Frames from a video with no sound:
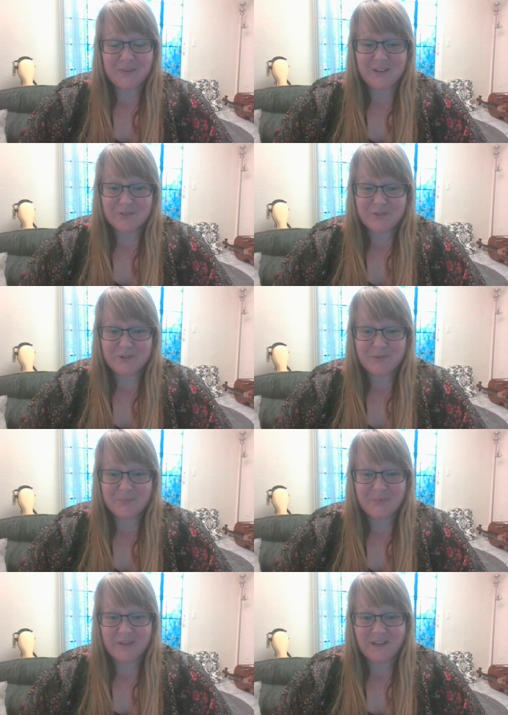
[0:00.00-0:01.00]
kinder
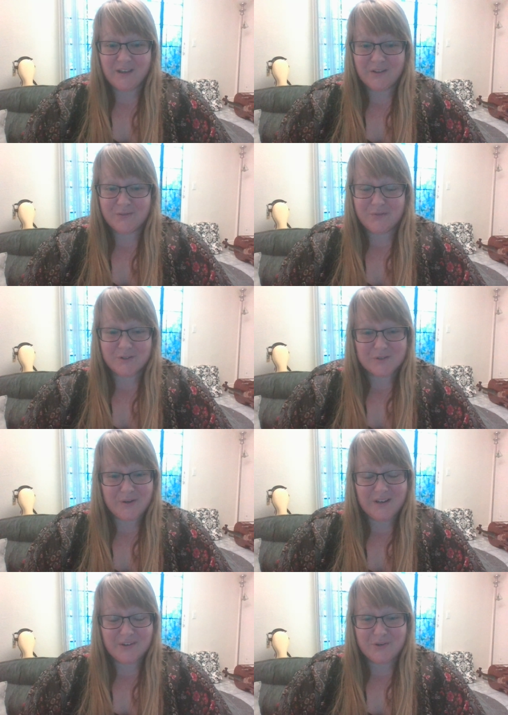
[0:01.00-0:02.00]
and first
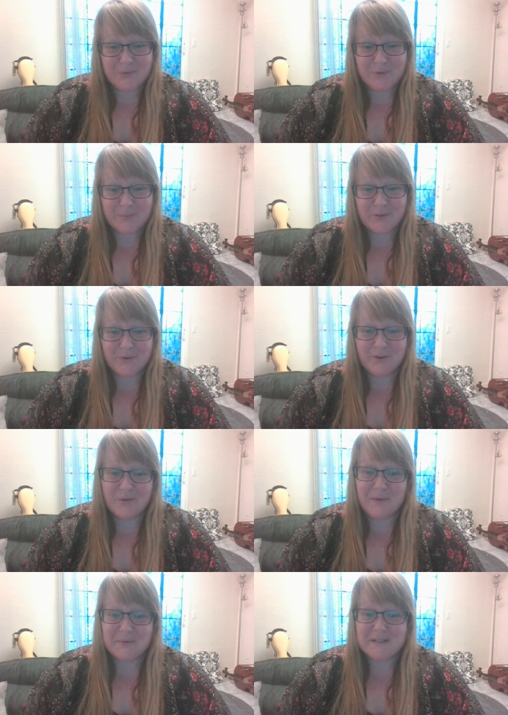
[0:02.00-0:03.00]
grade. You will be learning
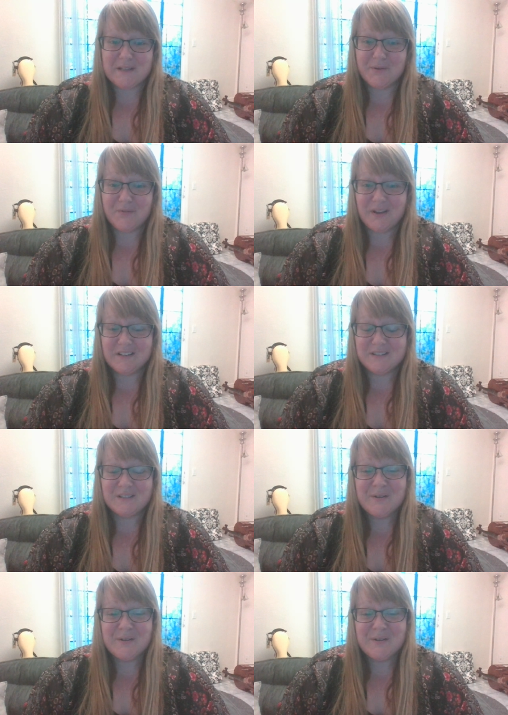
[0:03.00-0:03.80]
about sound effects.